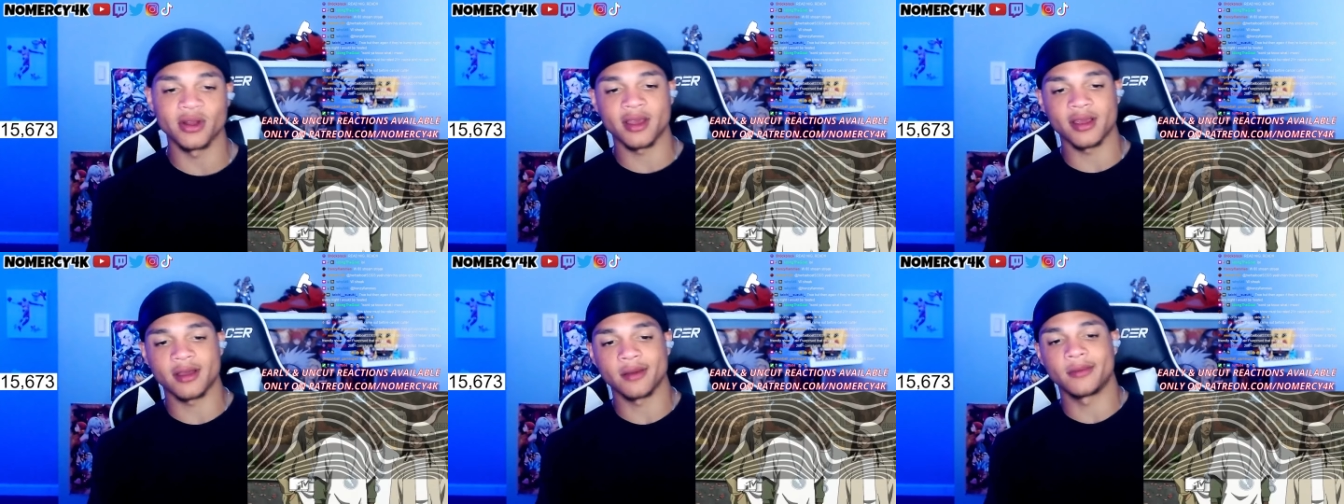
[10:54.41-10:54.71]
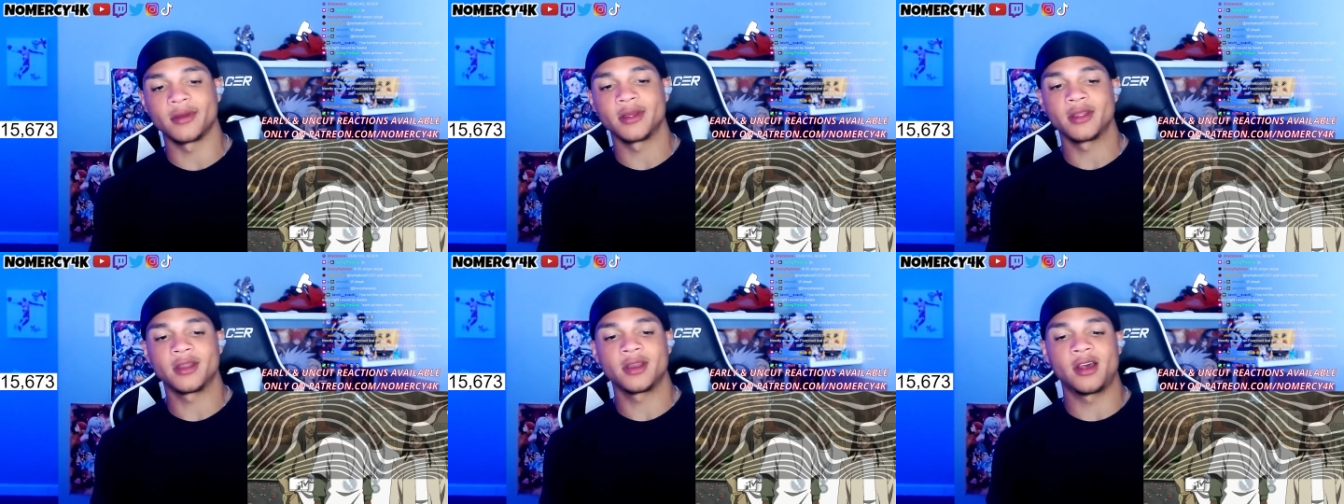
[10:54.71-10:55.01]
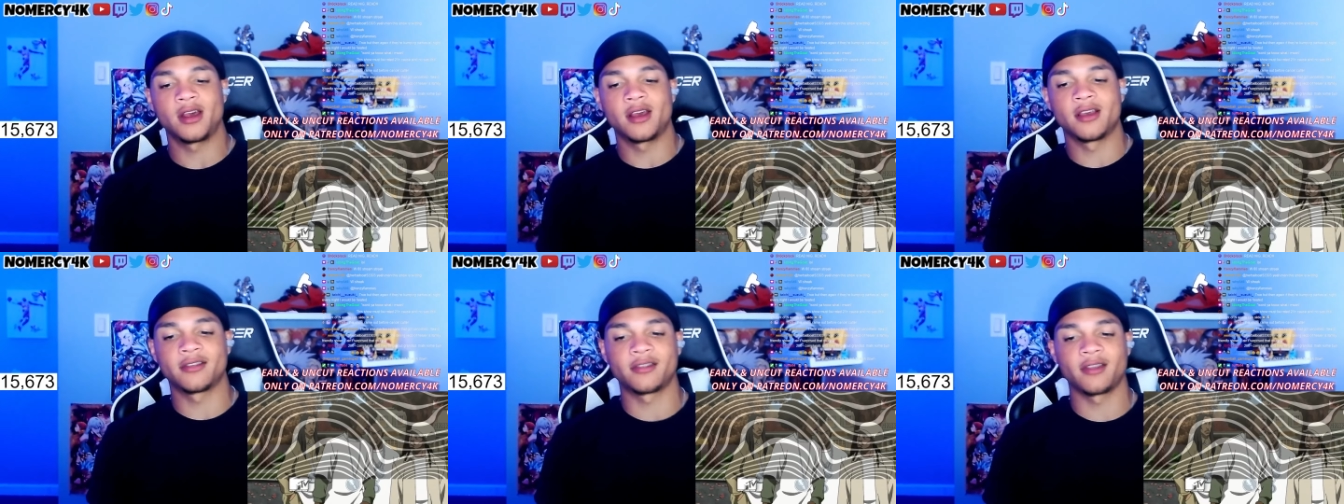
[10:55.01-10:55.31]
Like, come on, you know
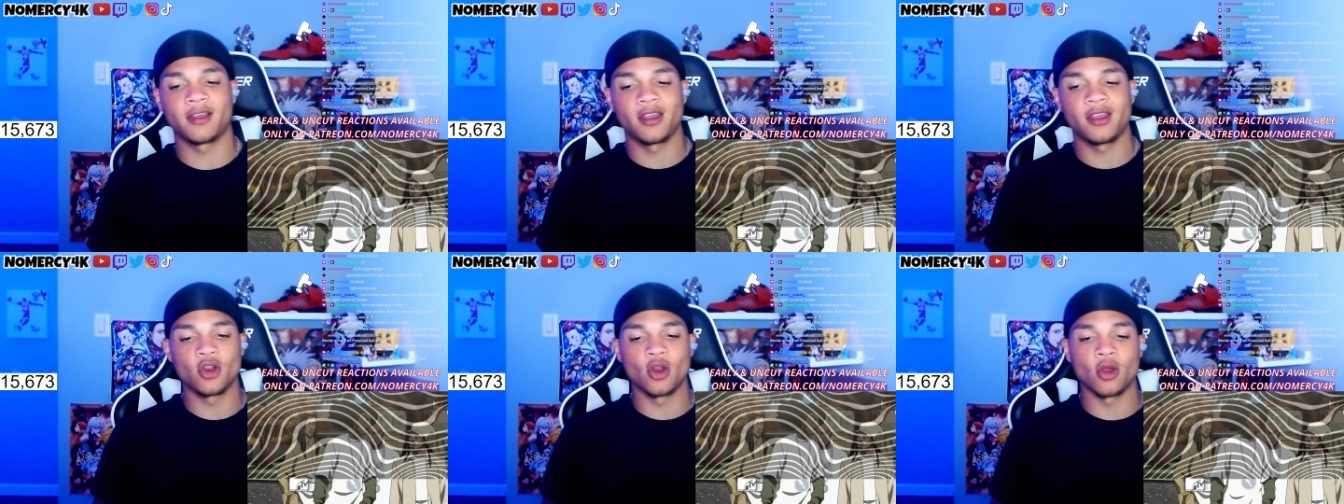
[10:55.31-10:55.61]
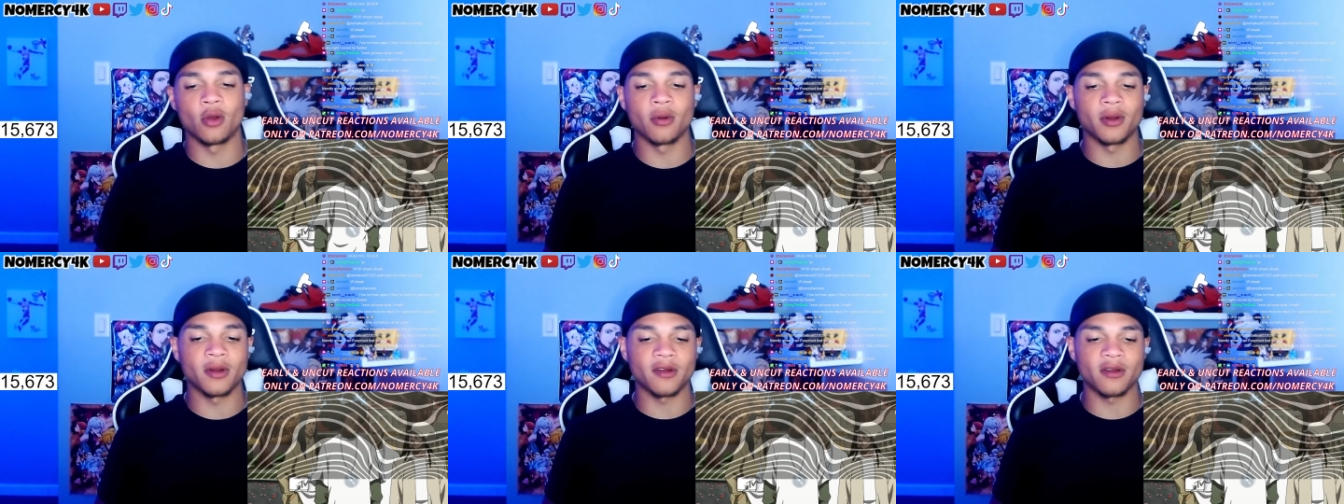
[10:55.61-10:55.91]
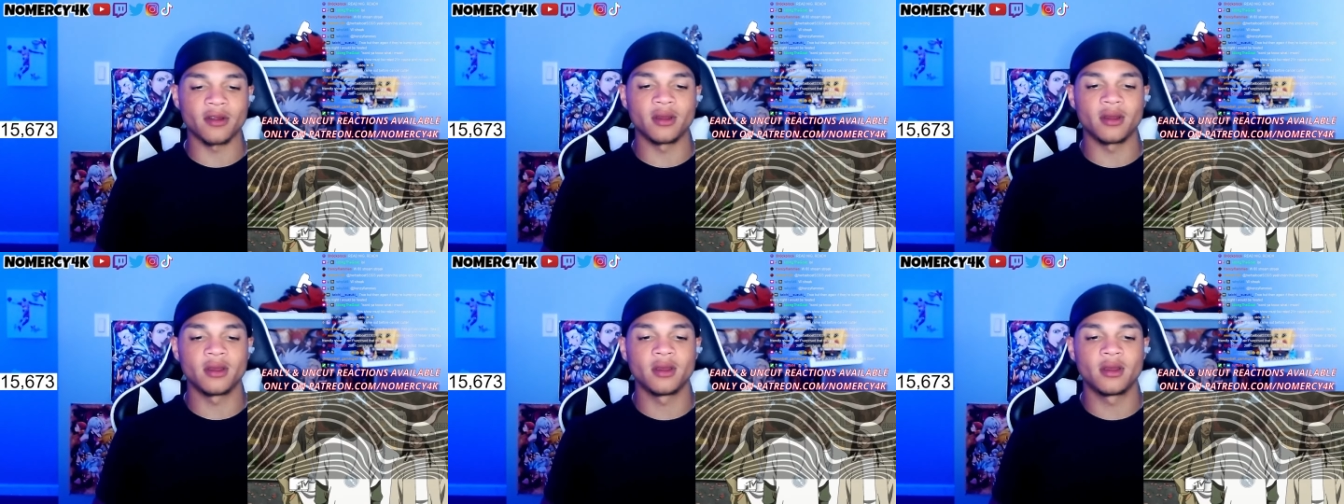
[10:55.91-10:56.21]
what I'm saying? You
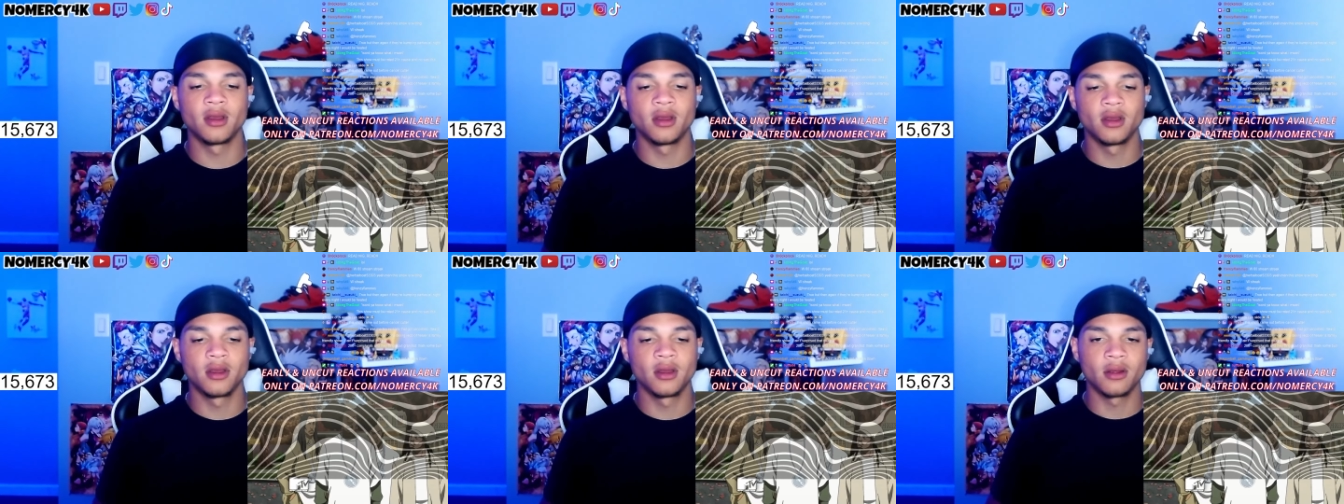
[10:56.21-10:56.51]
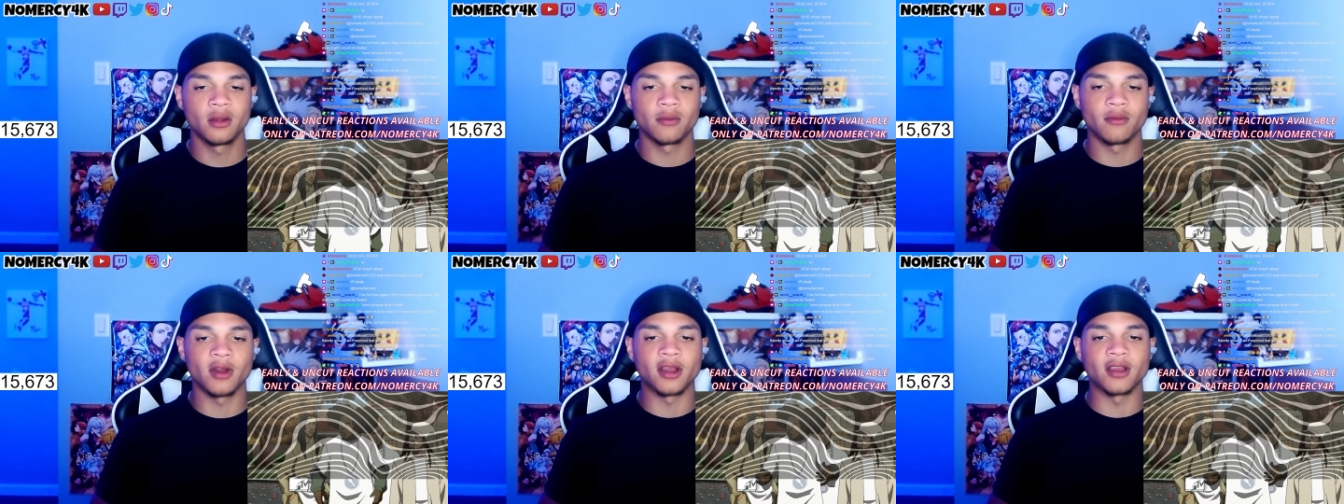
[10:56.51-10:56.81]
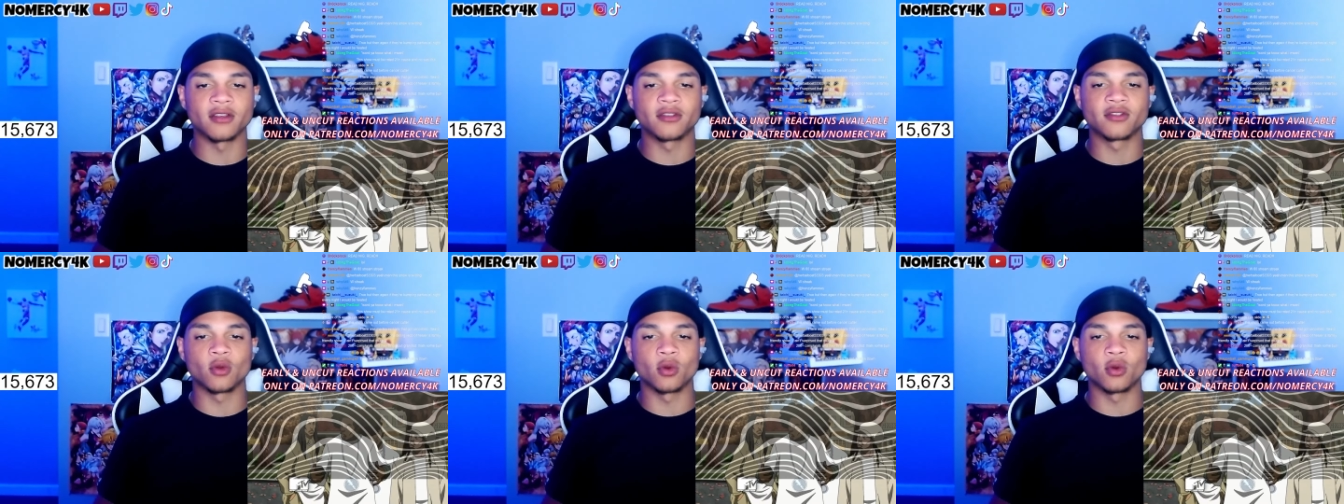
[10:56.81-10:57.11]
know, Ruckus squirt ass.